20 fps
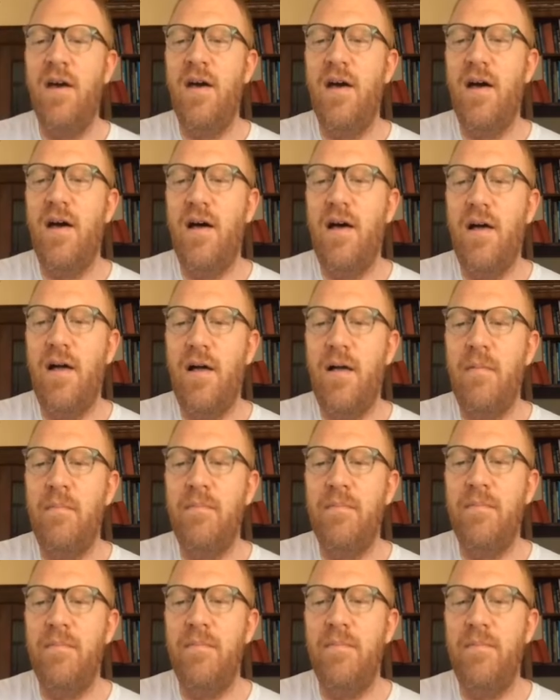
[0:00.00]

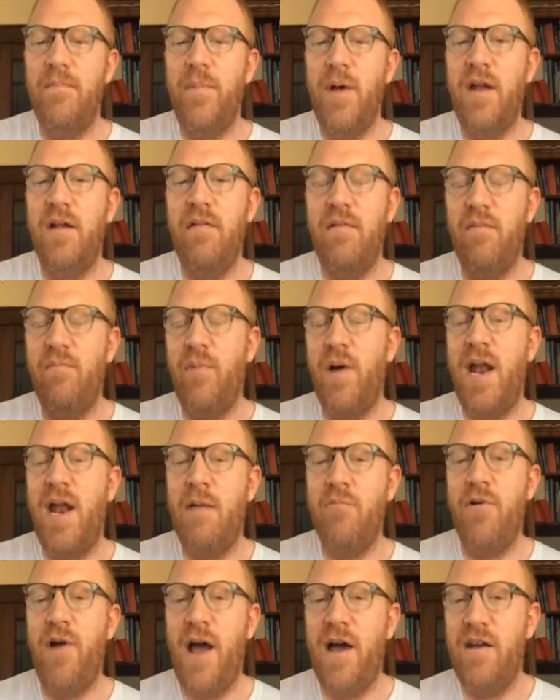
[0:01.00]
But I'm
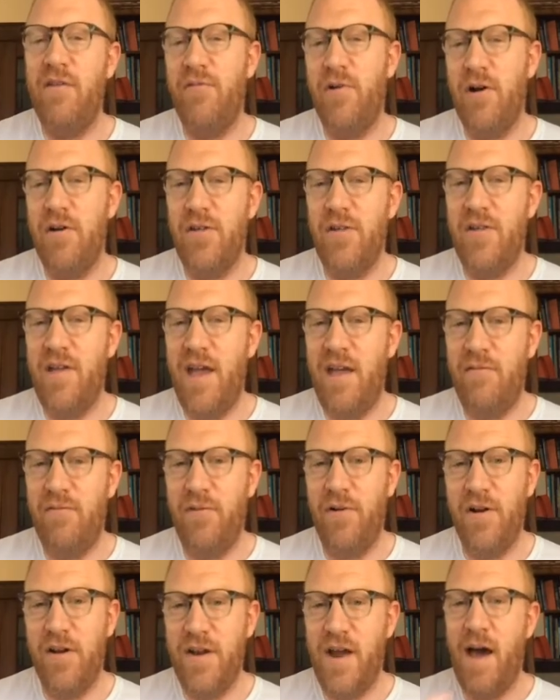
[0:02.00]
proud of our state
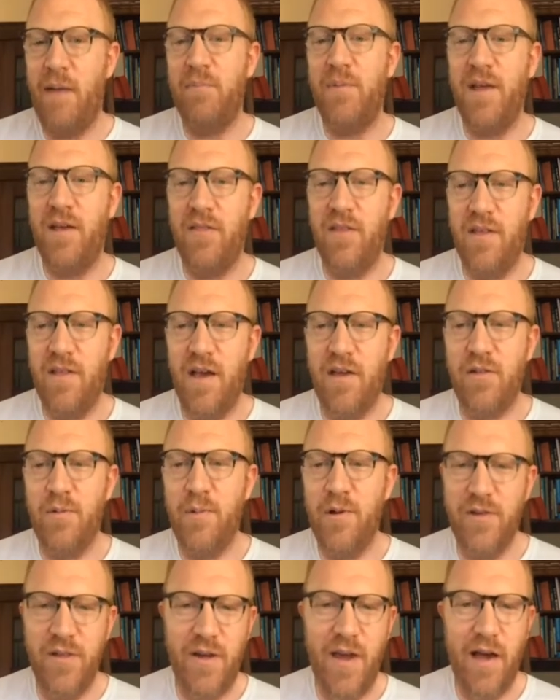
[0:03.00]
for adopting the
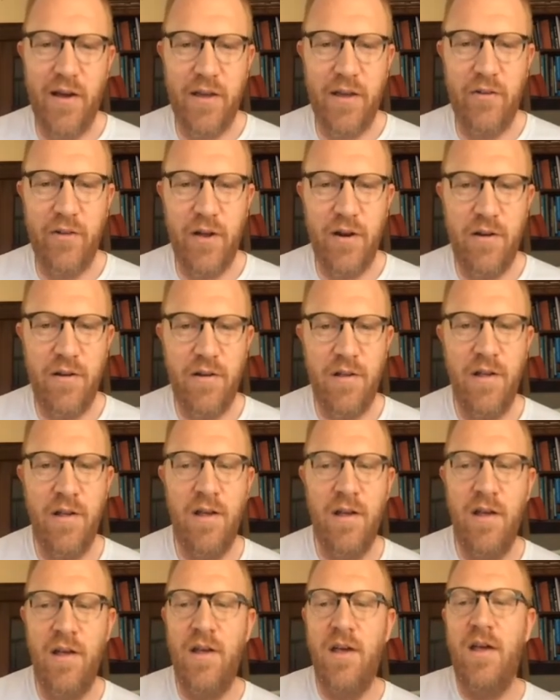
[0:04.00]
Desmos Calculator.
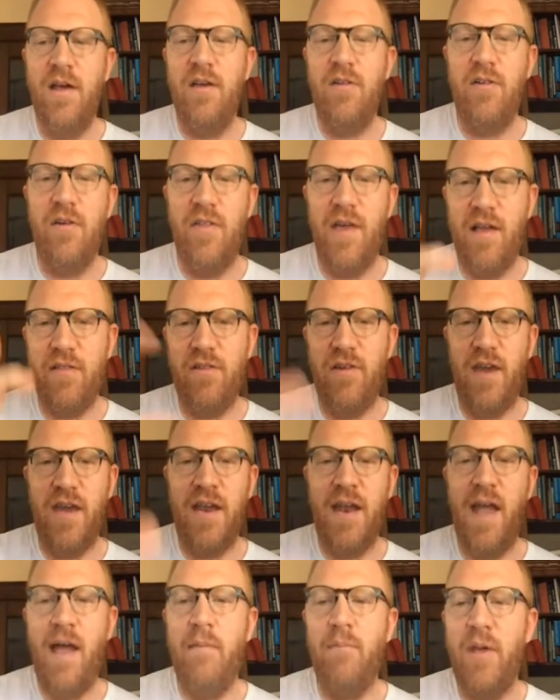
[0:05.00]
So that's like an
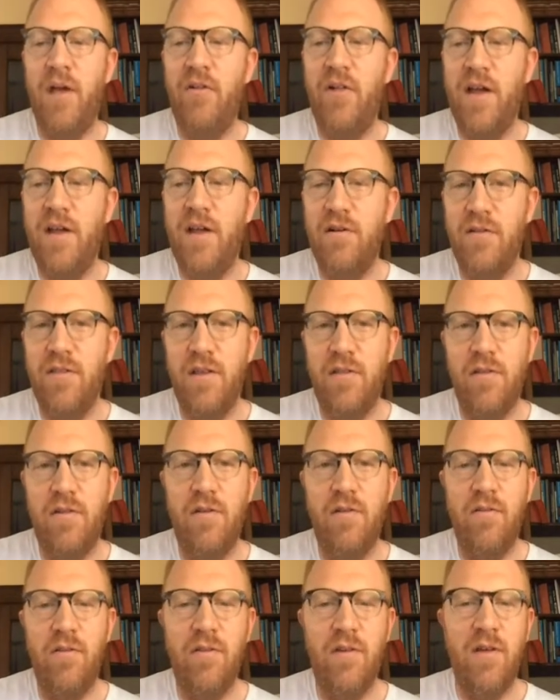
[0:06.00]
emulator that
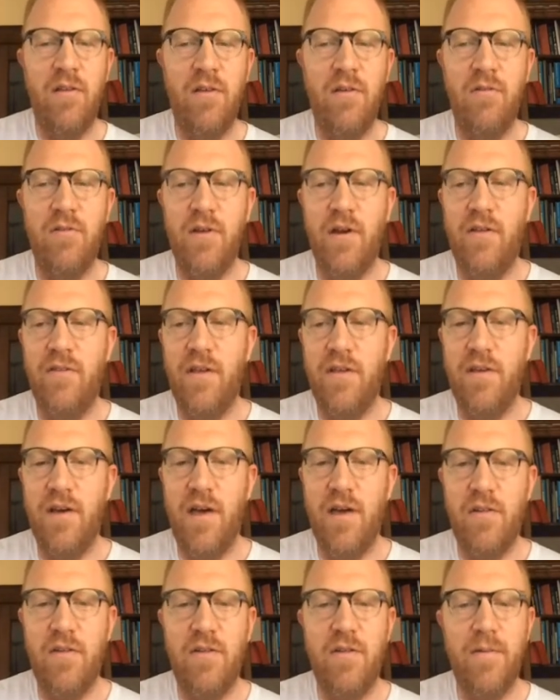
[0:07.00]
students can use on the
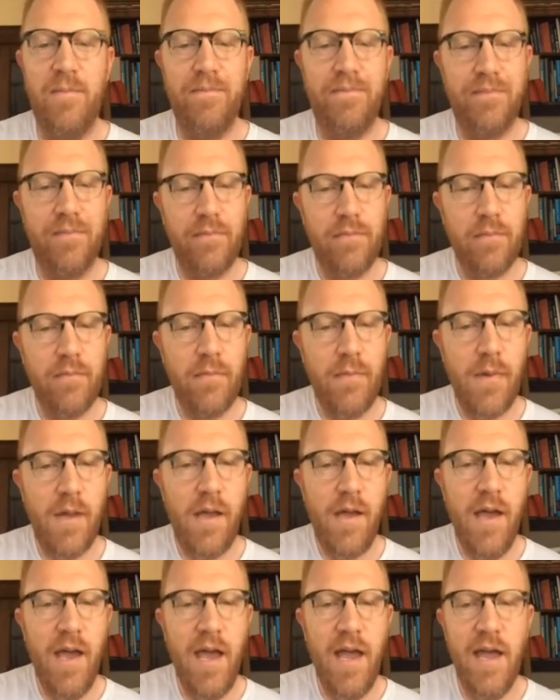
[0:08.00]
test.
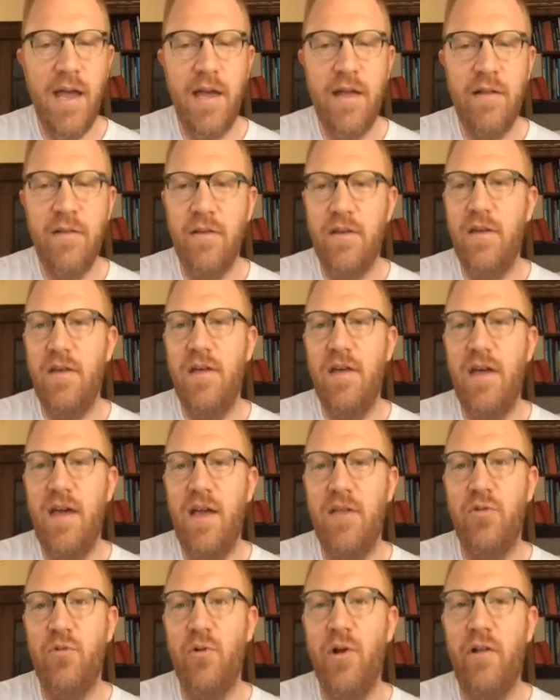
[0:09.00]
And
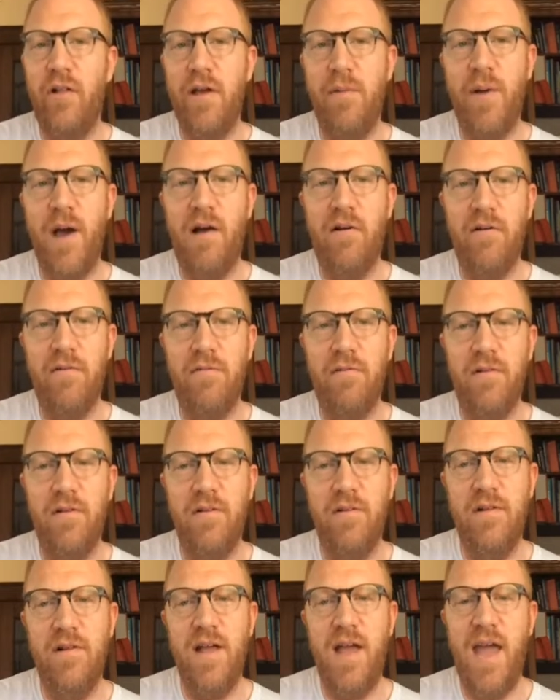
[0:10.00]
it's really powerful.
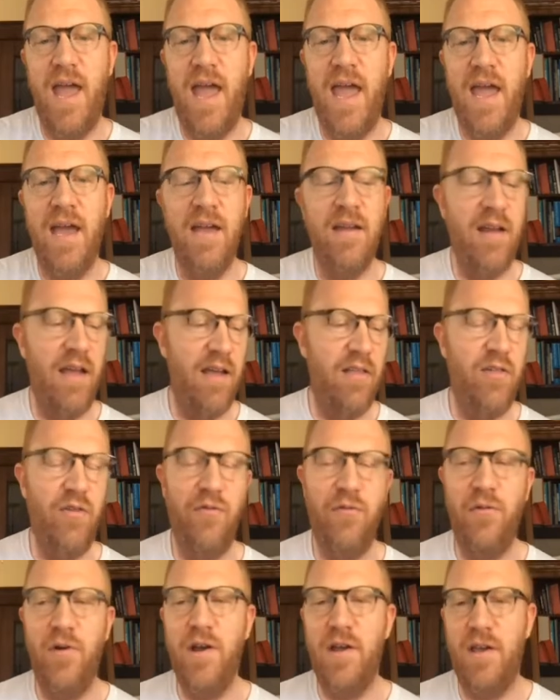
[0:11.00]
And it's
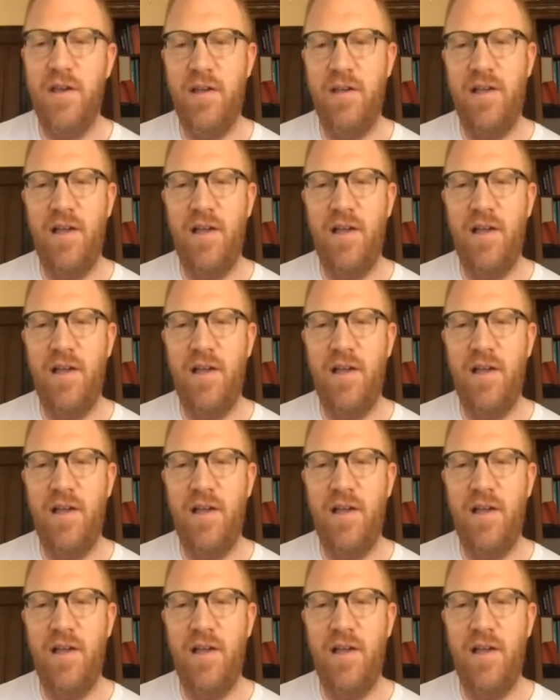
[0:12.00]
free.